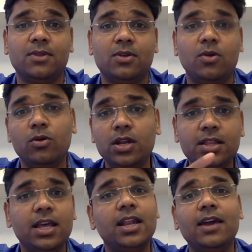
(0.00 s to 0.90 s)
Only
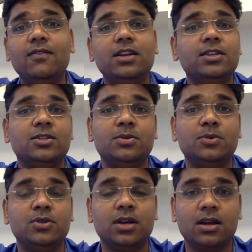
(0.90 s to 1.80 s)
then I will
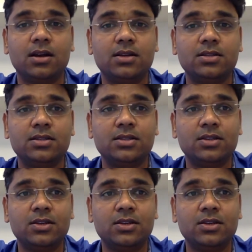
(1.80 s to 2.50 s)
distribute the cards.